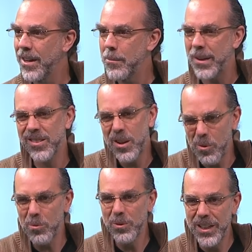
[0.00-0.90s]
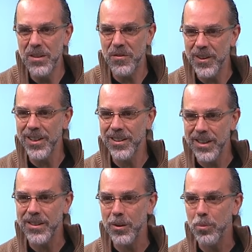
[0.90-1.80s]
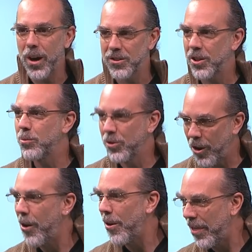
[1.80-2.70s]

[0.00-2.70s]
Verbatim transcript: because they weren't really feeling like their project was all